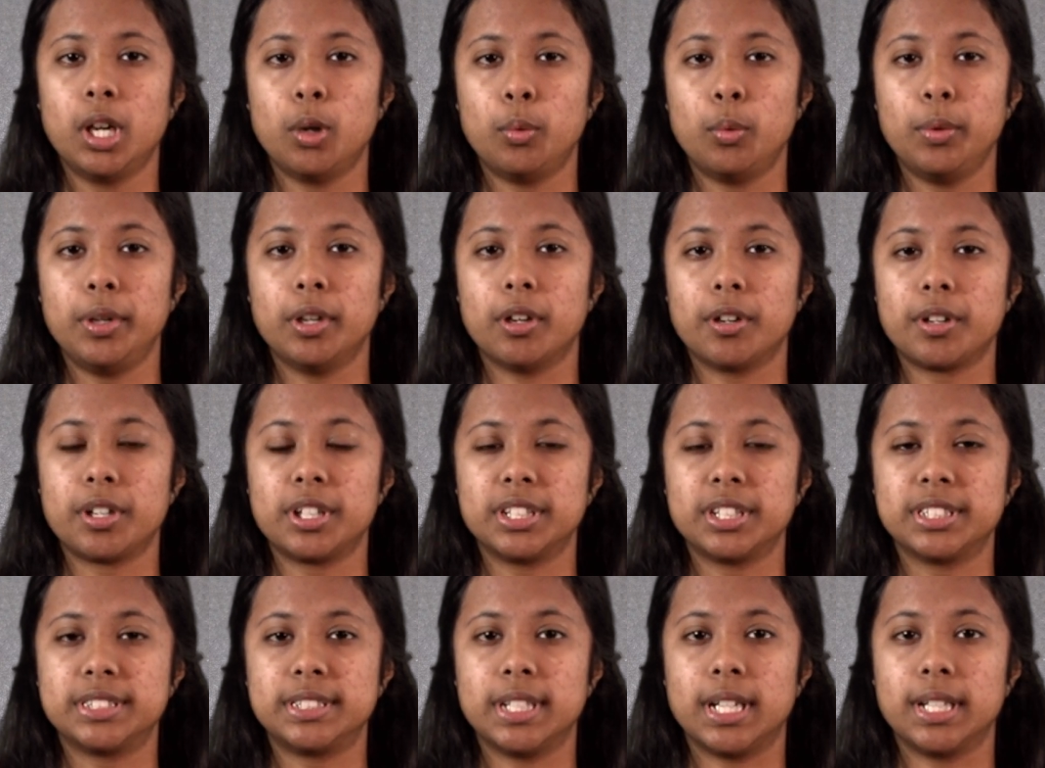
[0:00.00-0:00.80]
we
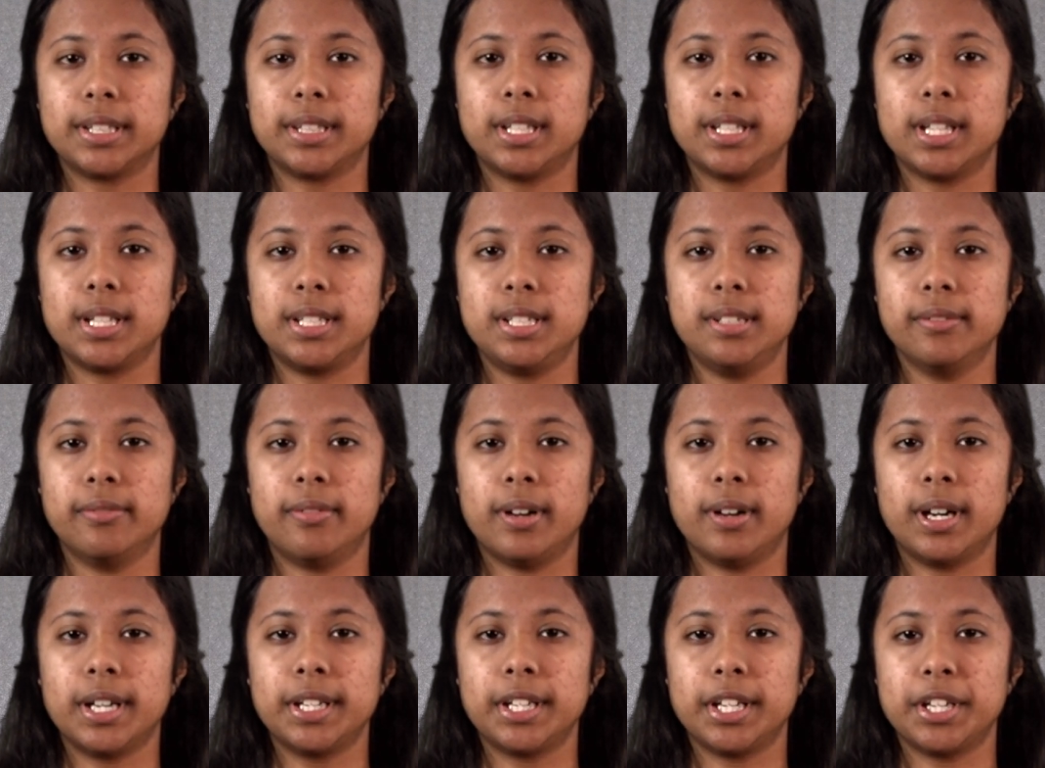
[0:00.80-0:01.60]
understand that
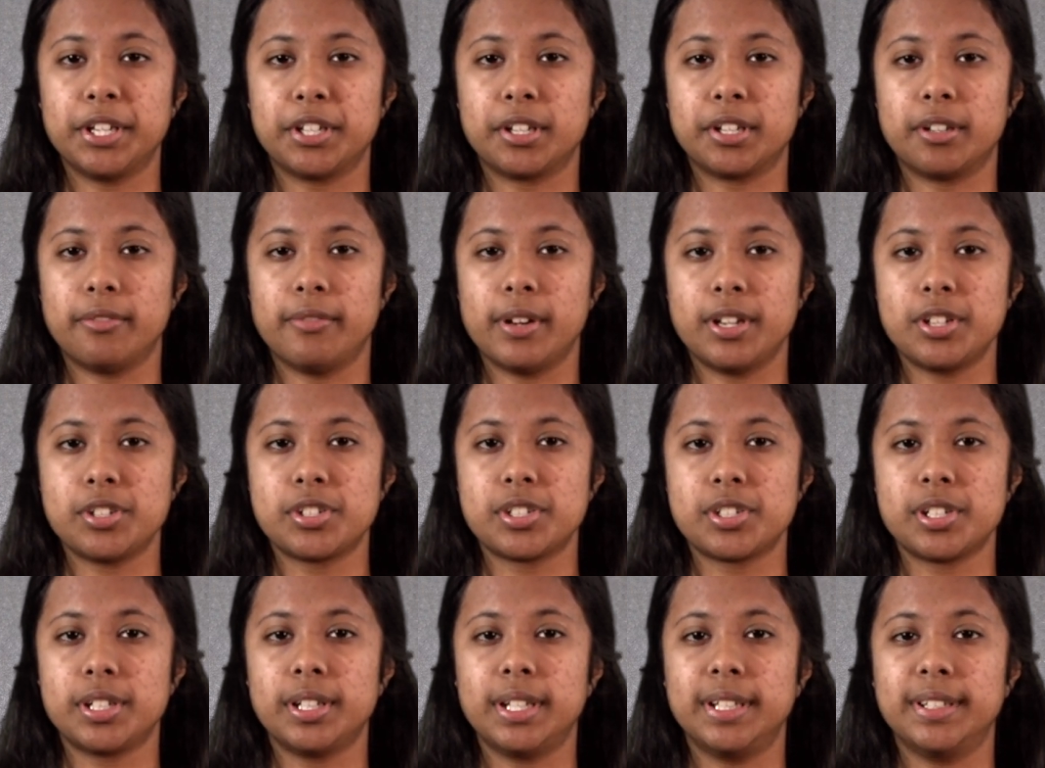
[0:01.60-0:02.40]
divine
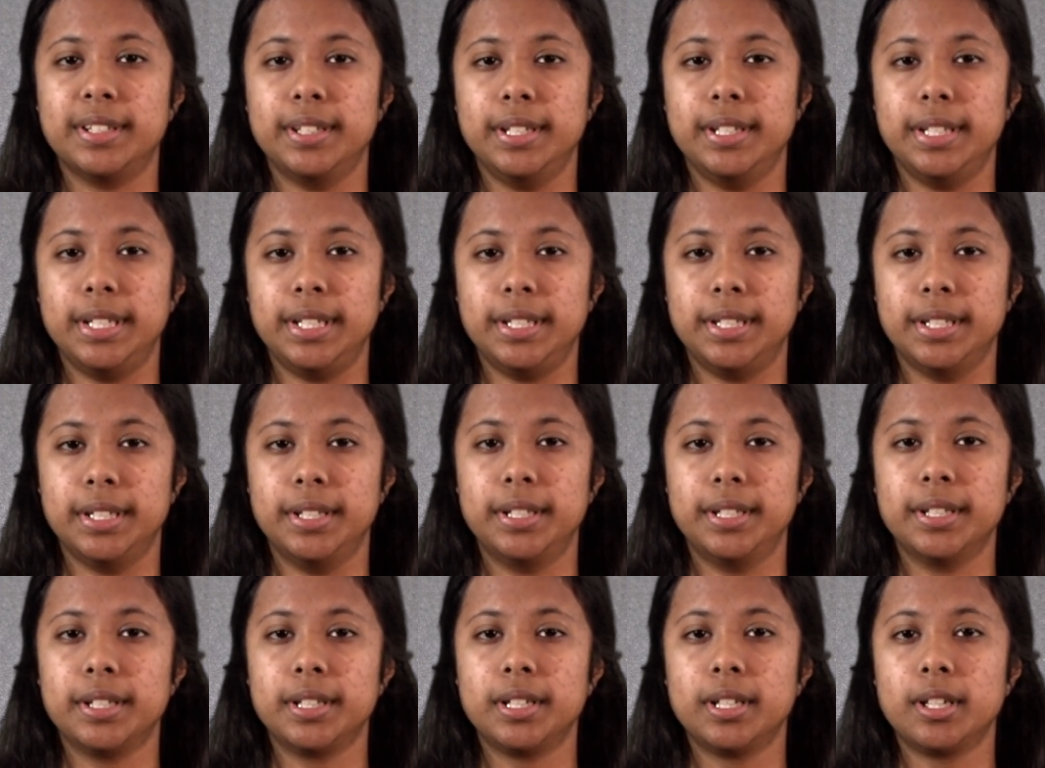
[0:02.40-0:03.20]
intervention is
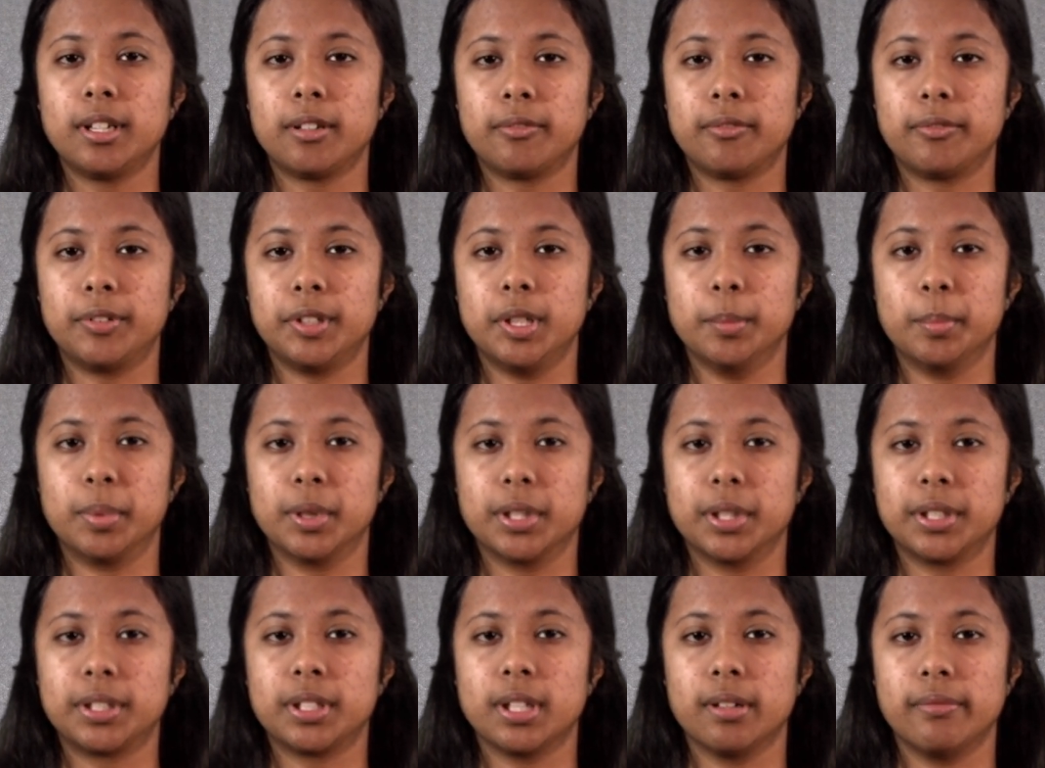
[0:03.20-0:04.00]
needed for the
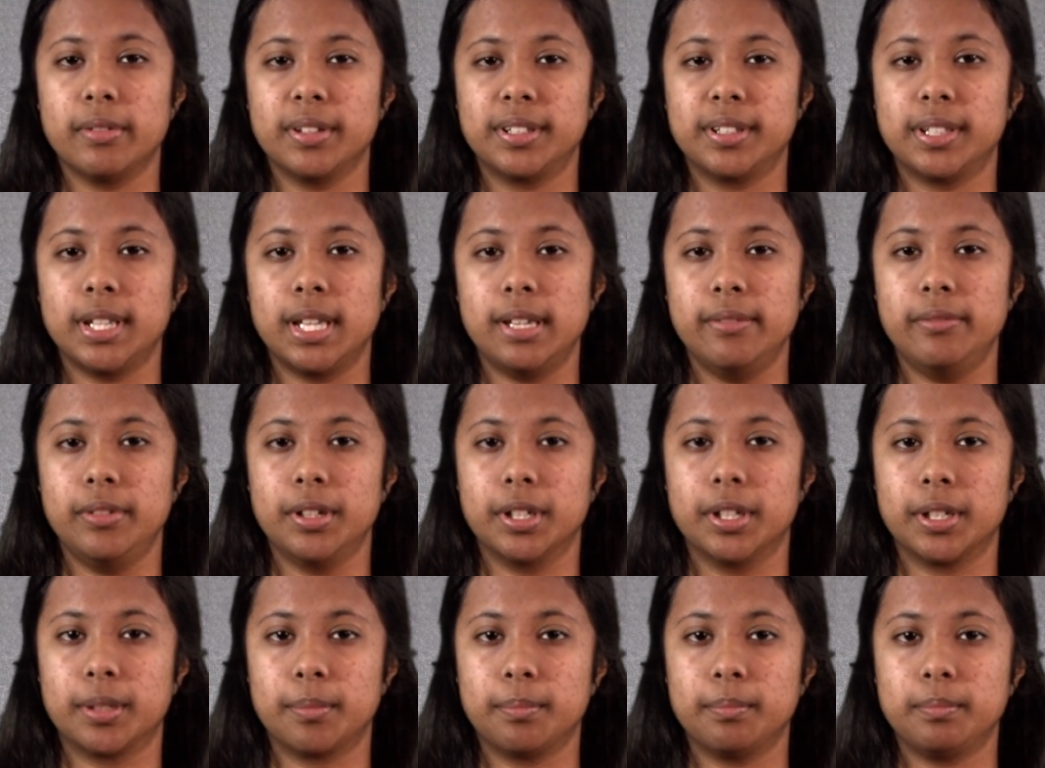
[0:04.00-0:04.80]
birth of a
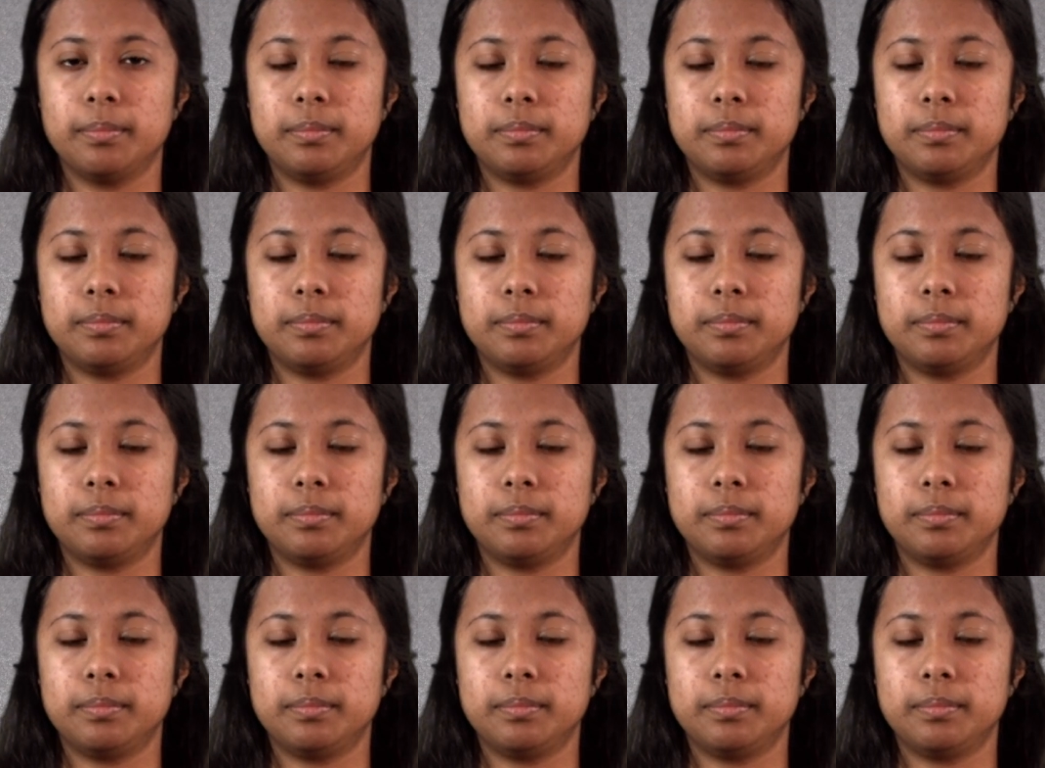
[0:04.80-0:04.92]
Savior.